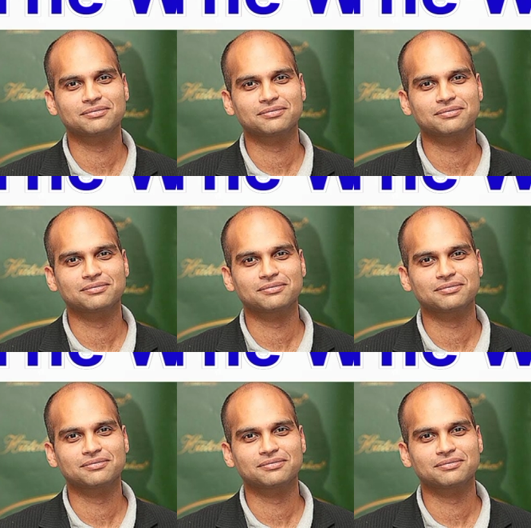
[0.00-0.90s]

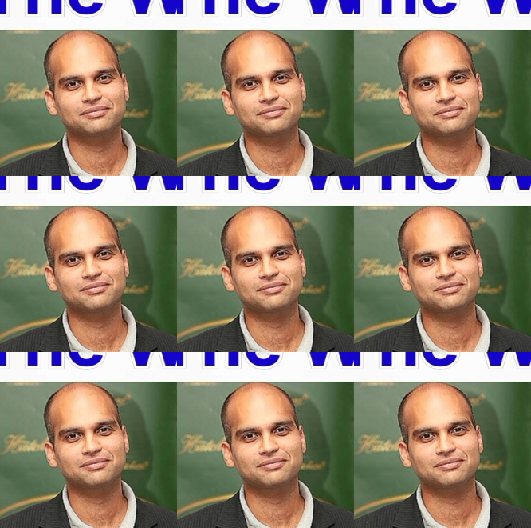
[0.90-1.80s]

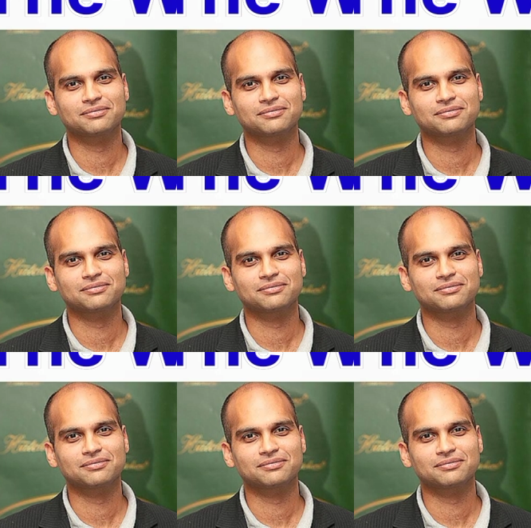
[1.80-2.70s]

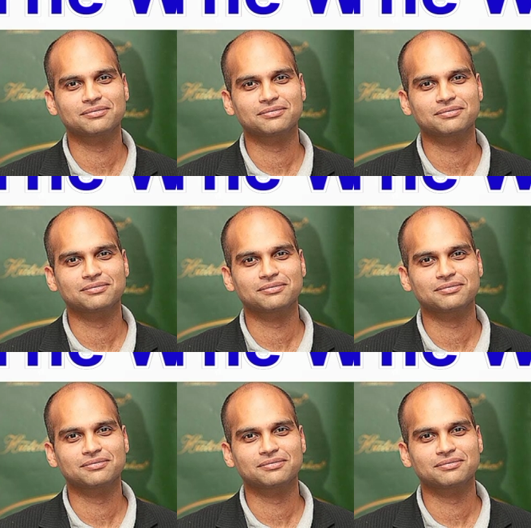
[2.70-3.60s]

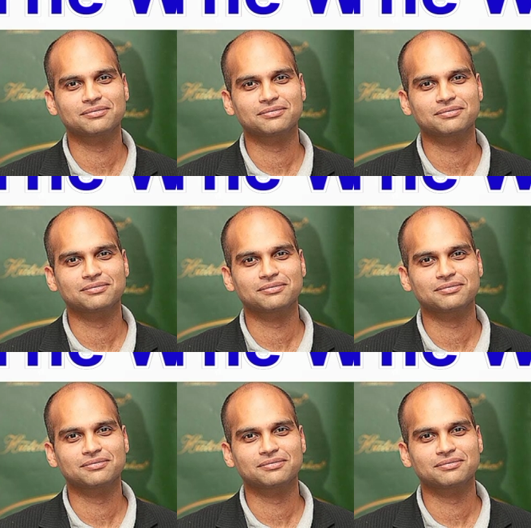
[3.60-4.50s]

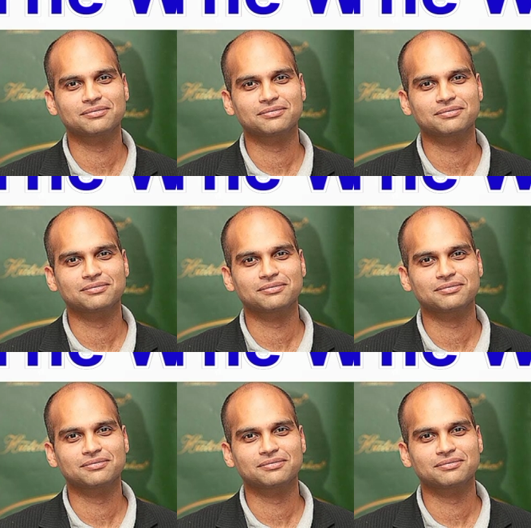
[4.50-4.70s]
This is a still picture; no speech is visible.